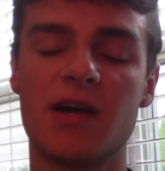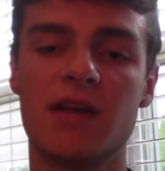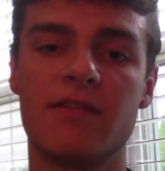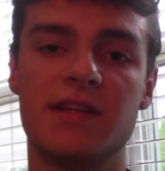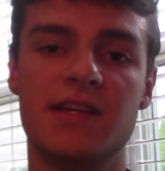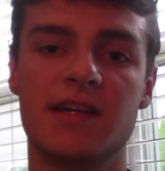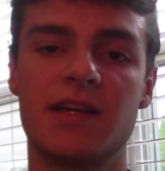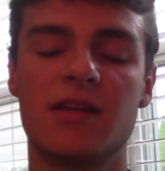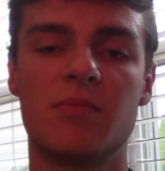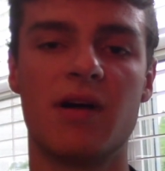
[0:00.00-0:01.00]
kind of idea
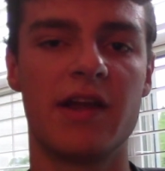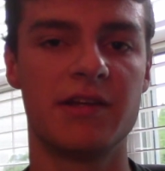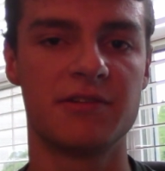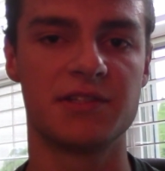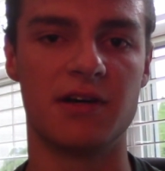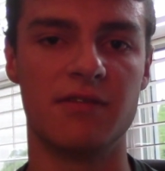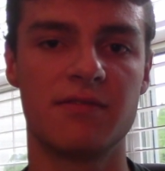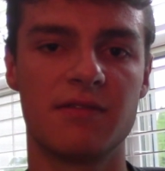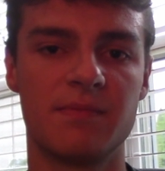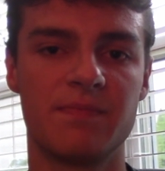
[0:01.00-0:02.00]
can apply to yourself.
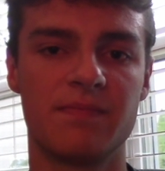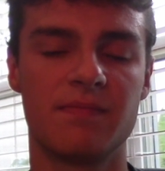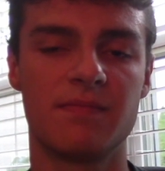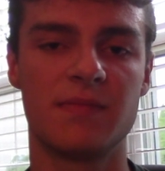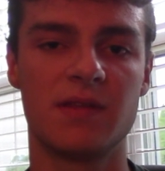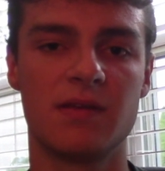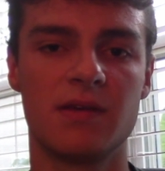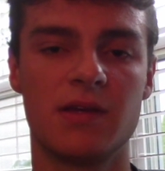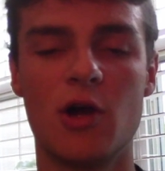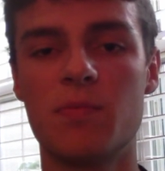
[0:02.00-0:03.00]

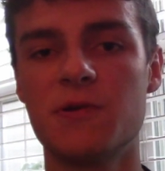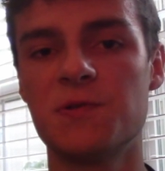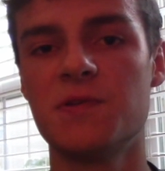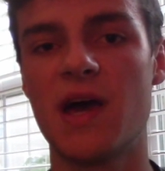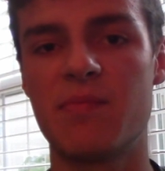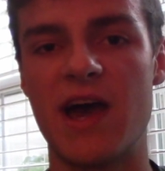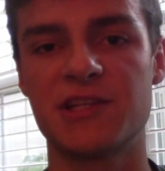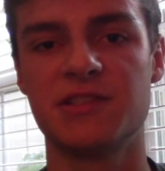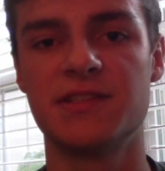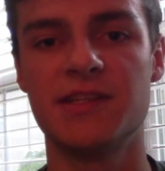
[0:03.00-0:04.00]
Go pursue that
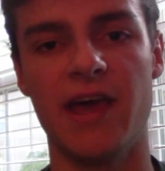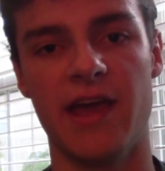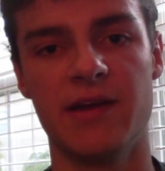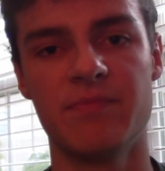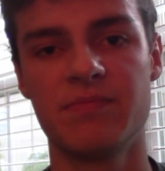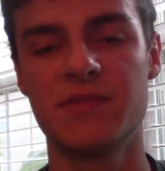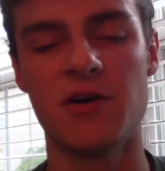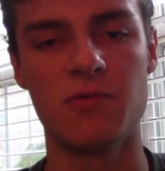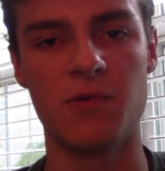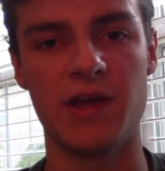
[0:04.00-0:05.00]
passion today.
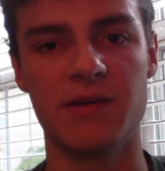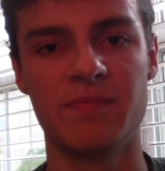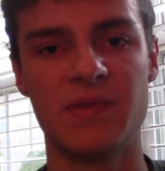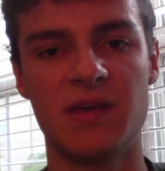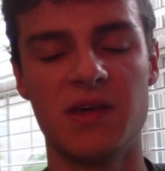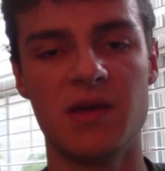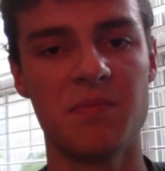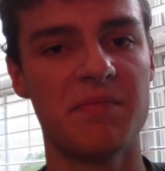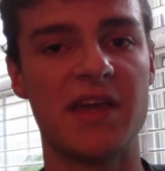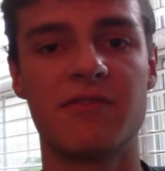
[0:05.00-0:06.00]
Don't wait.
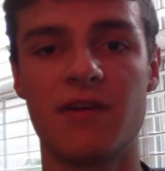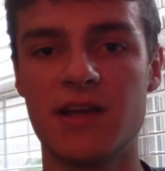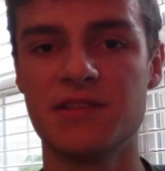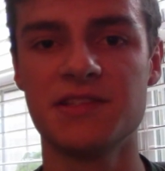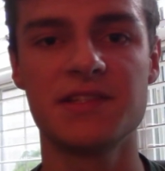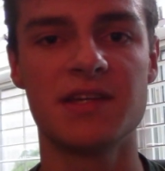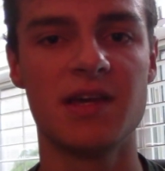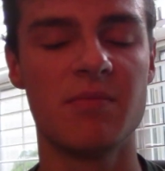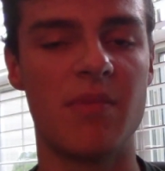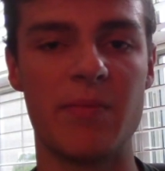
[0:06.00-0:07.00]
Make friends,
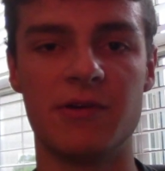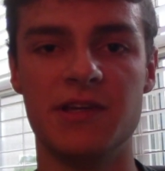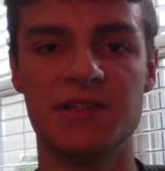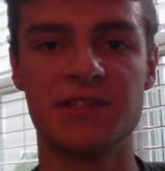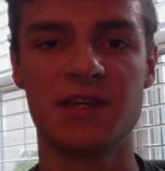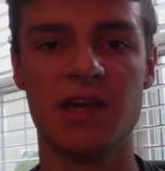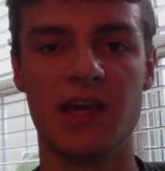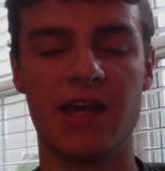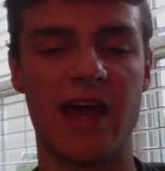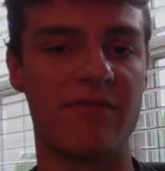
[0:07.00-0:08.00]
memories,
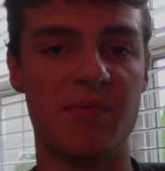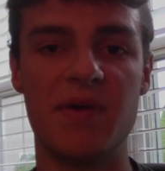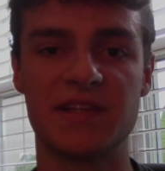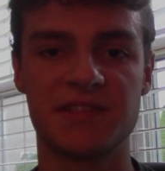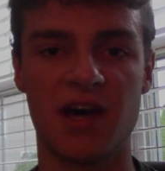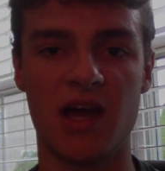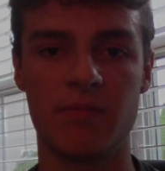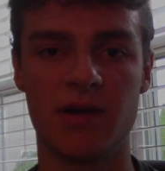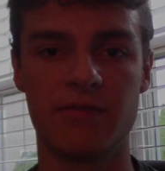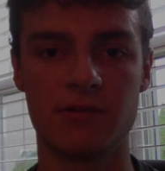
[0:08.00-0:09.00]
and have the best
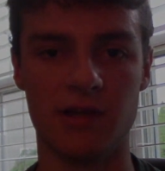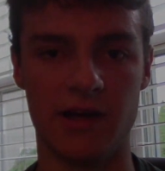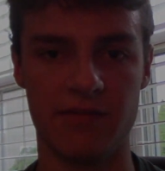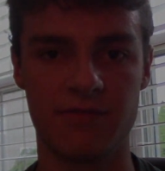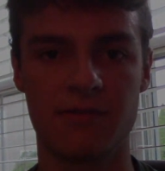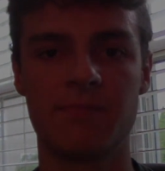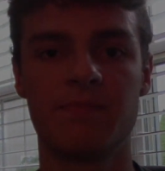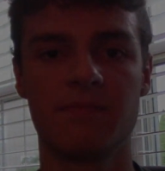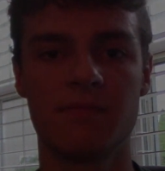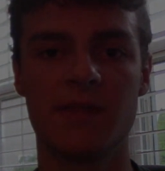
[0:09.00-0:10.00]
time of your life.
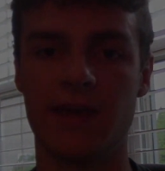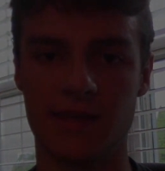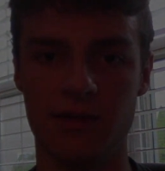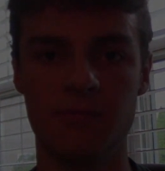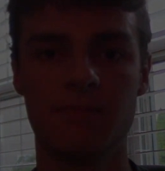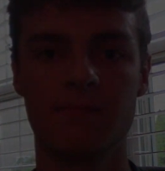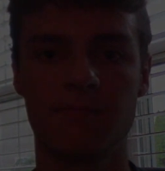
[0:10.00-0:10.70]
Thank you.